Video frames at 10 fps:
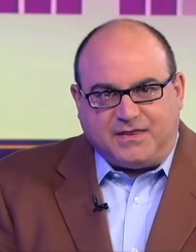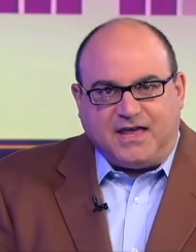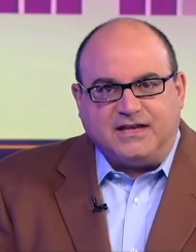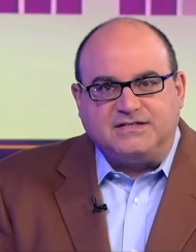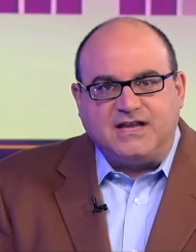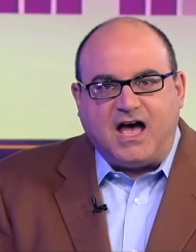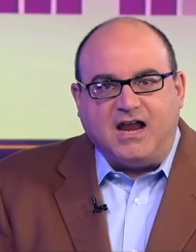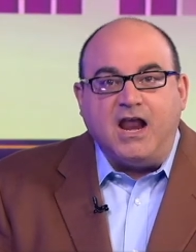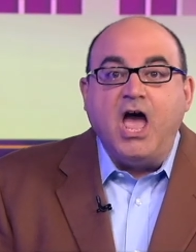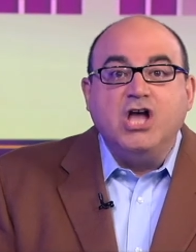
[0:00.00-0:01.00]
things
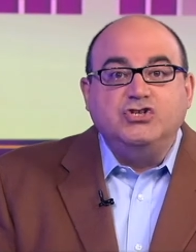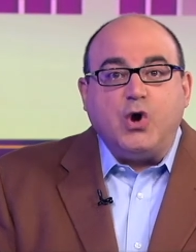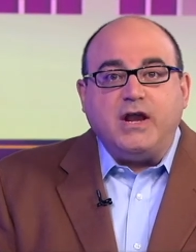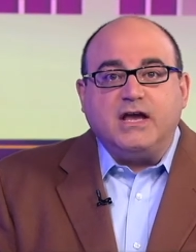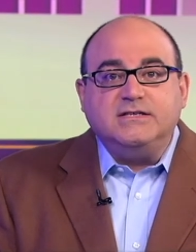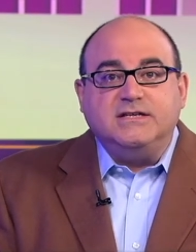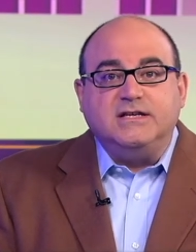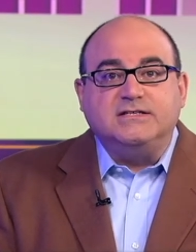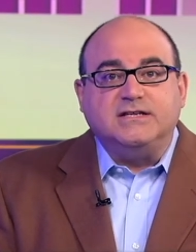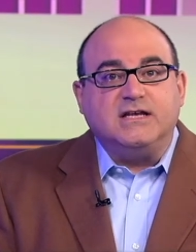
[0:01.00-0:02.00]
done. Joining us to
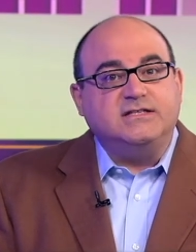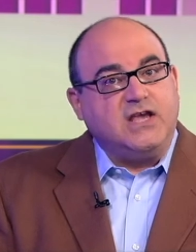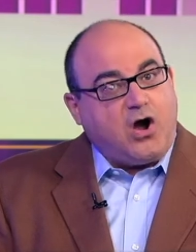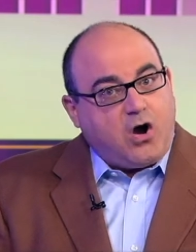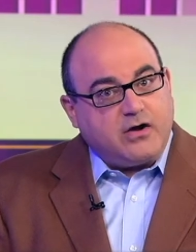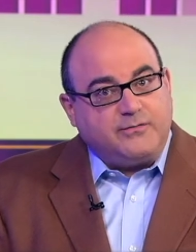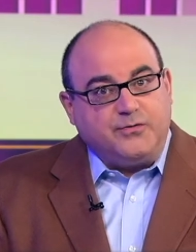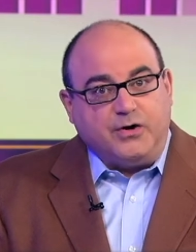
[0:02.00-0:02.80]
discuss the art of